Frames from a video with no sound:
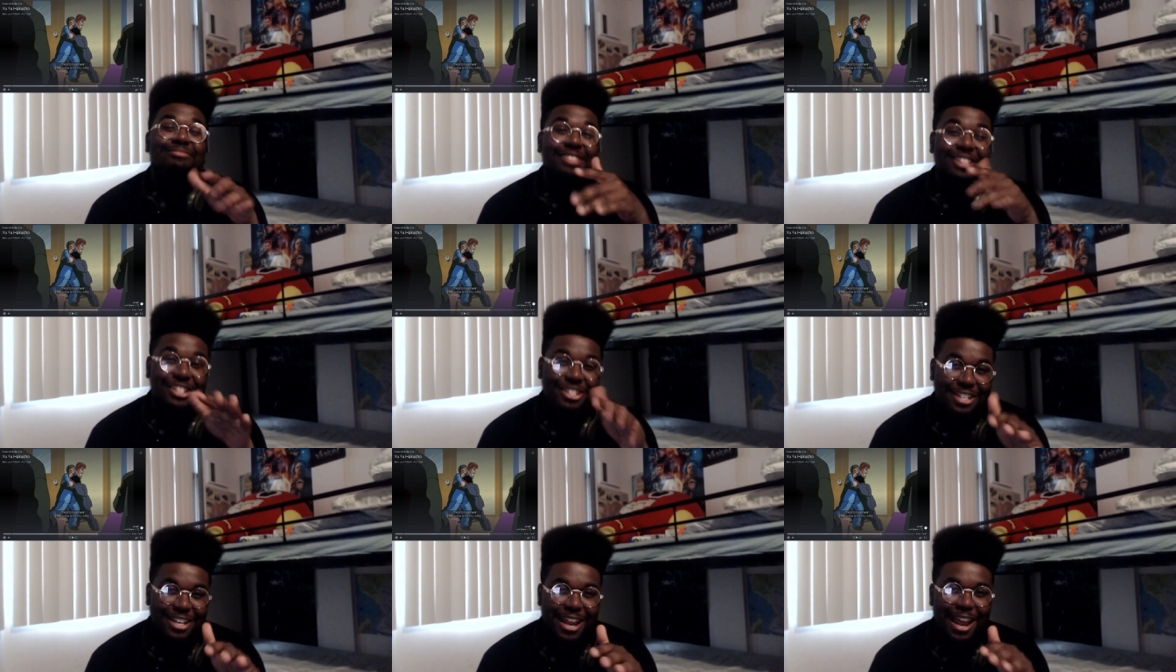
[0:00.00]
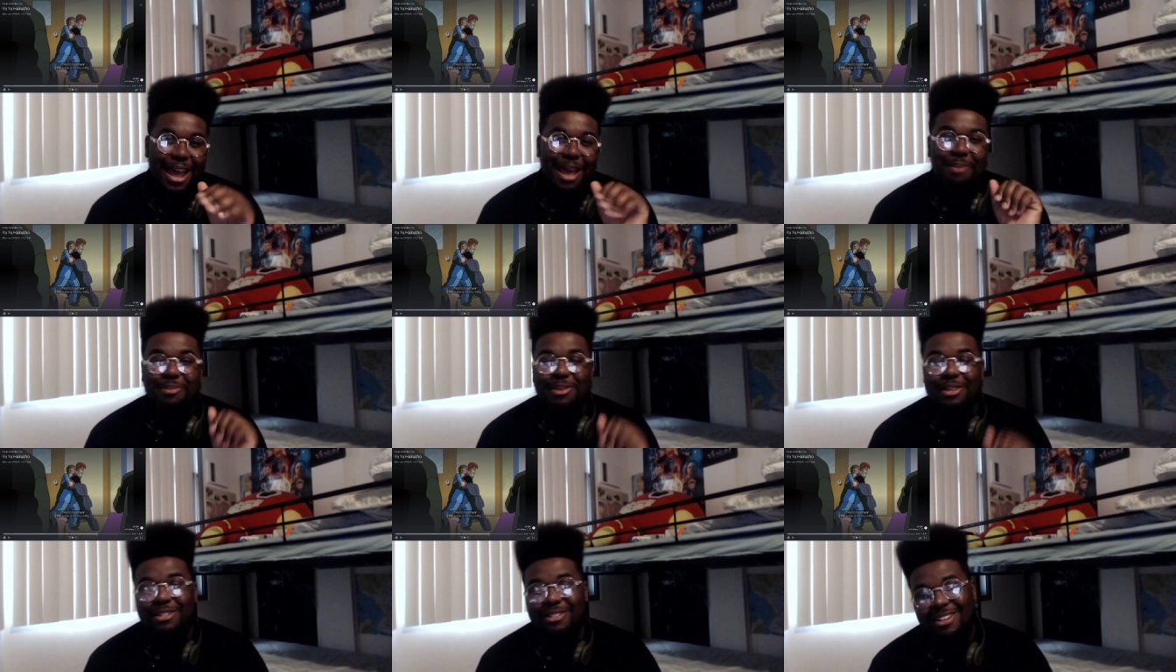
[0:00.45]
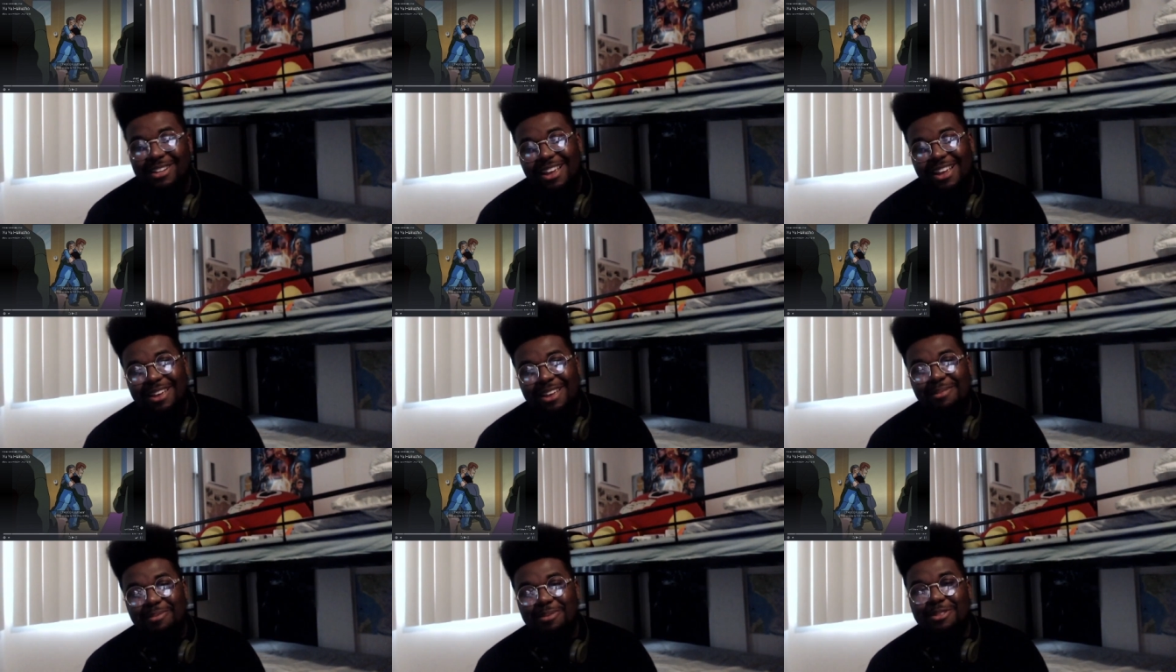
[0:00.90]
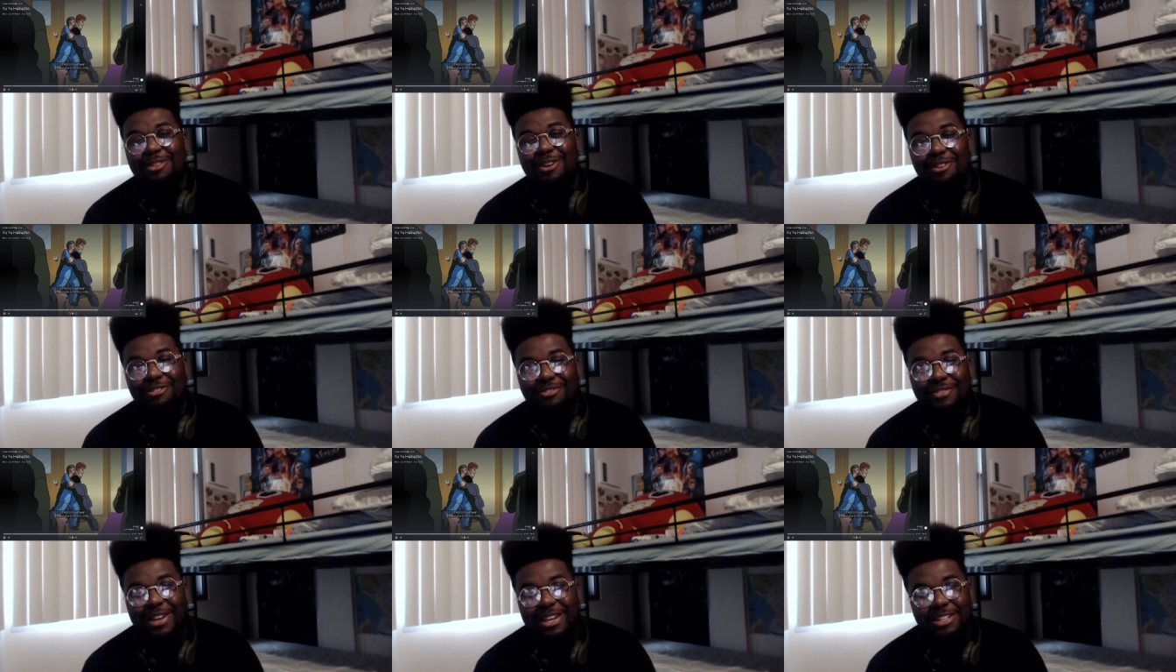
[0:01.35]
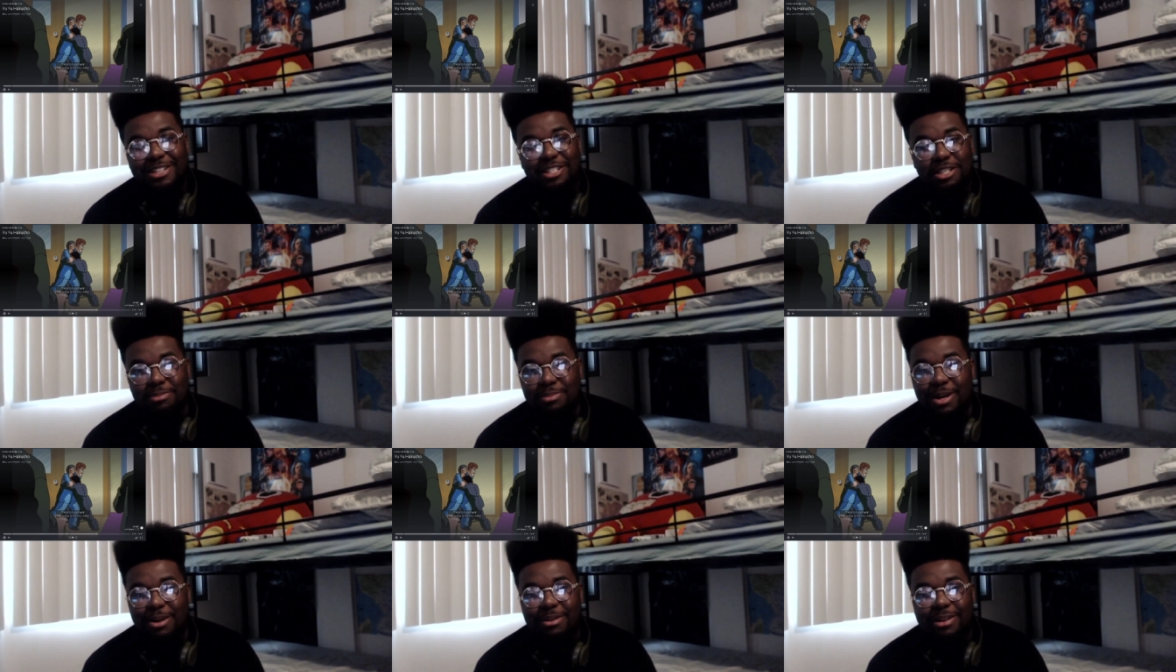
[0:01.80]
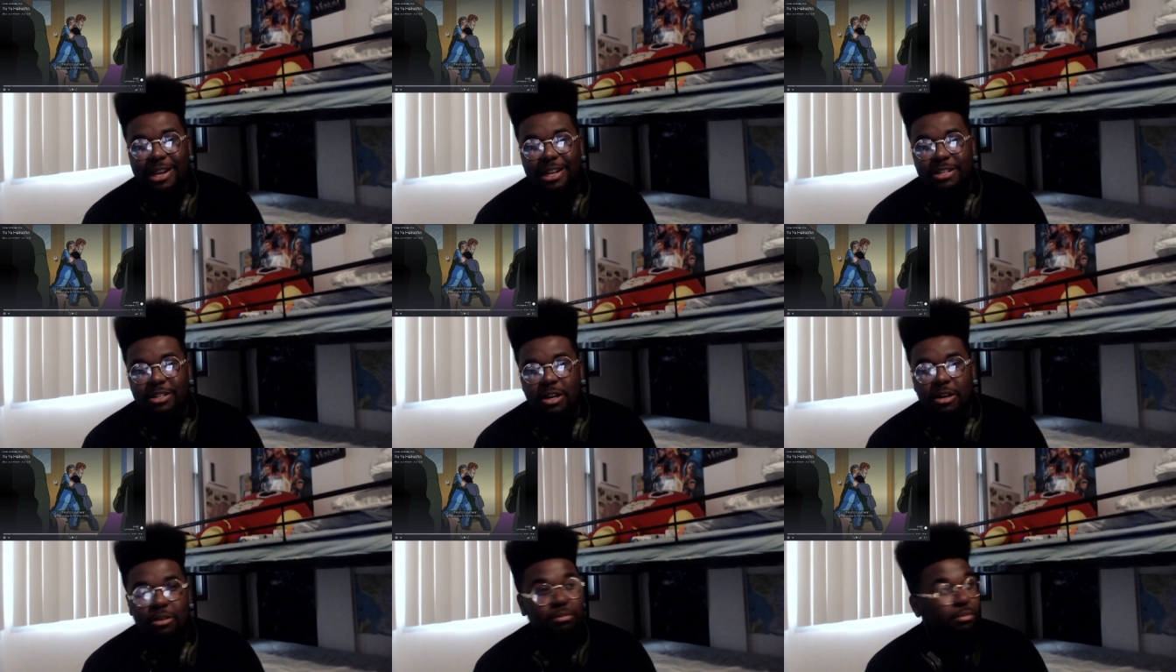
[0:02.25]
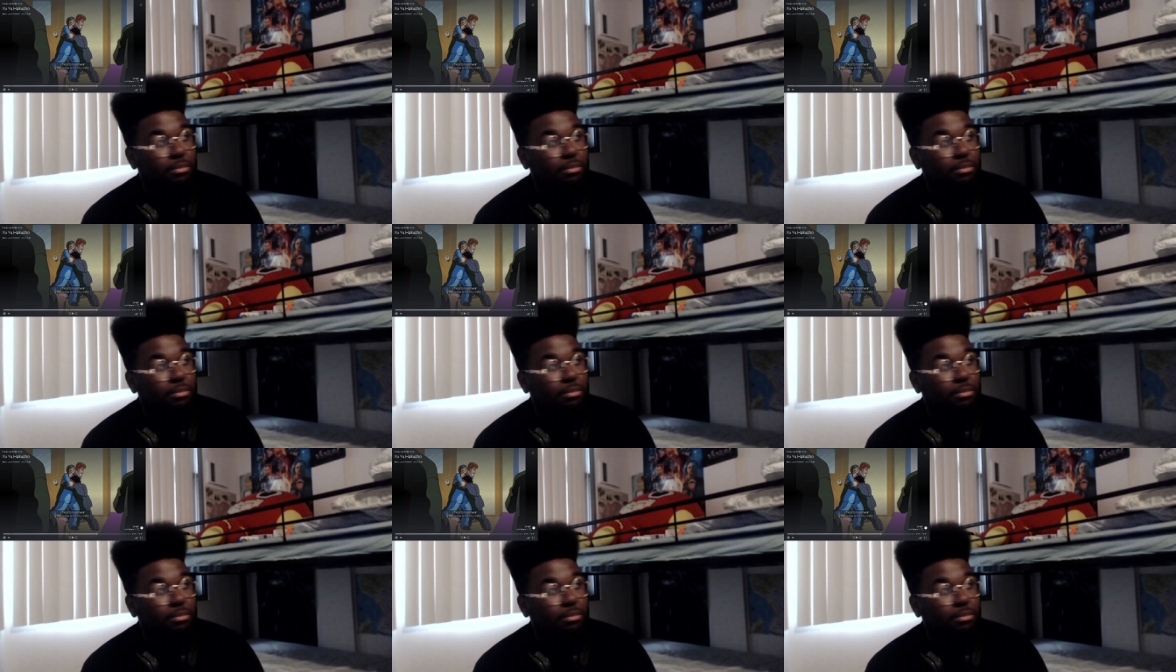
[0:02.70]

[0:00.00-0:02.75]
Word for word: shit happened. But their faces, bro, when they turn.